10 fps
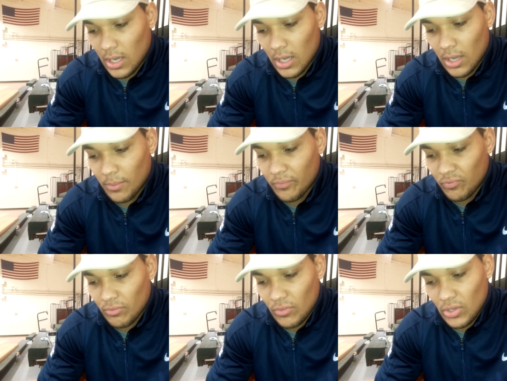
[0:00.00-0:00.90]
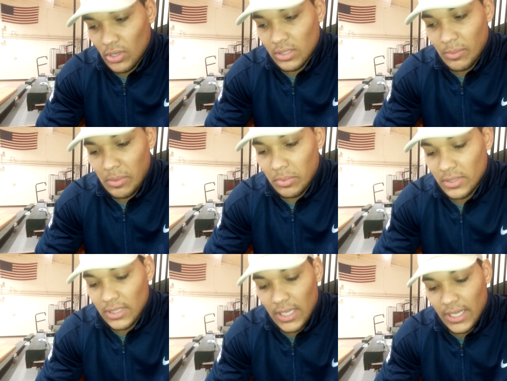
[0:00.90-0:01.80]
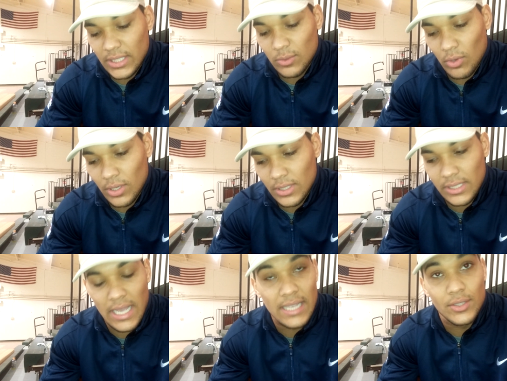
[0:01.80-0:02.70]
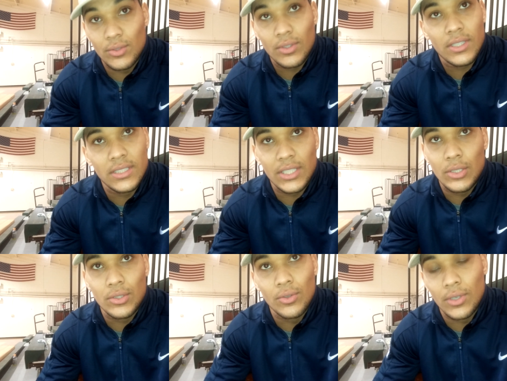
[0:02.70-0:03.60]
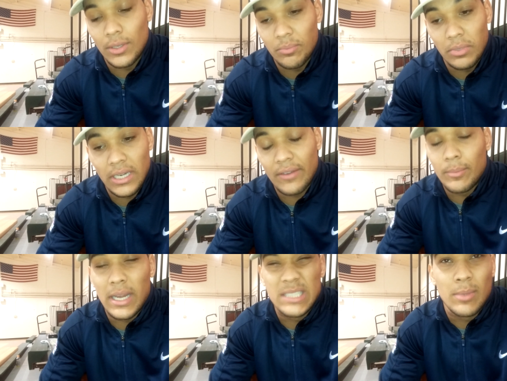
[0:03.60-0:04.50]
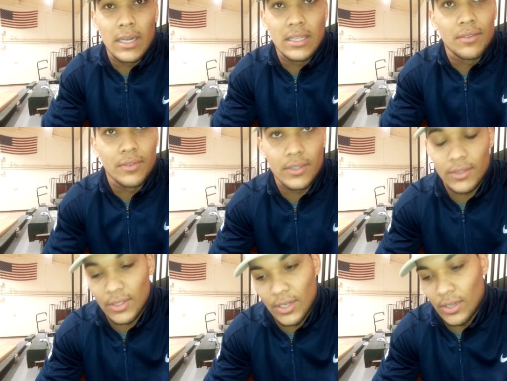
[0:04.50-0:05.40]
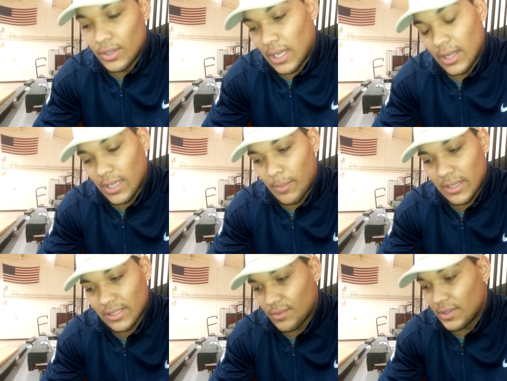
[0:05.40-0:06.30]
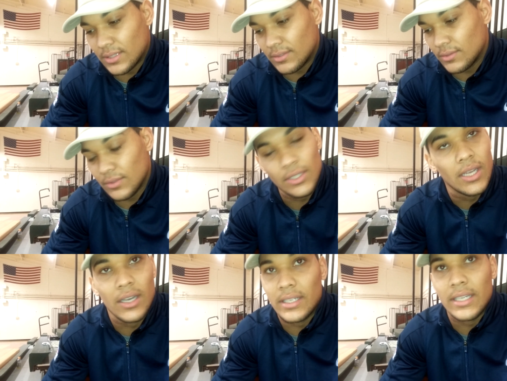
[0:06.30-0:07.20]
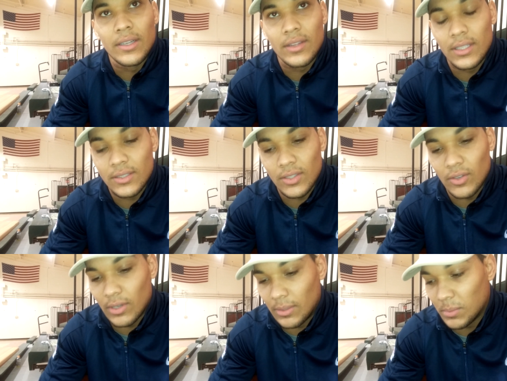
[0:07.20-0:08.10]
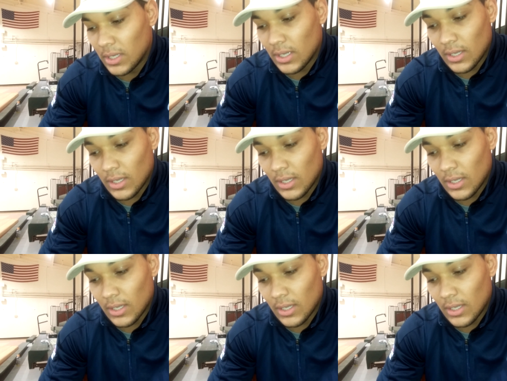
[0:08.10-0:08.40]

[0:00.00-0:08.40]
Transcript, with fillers: Um, you know, some people say it gets worse as you continue doing them, but everybody's body different. You know, and right. I look at myself as young and healthy. So um,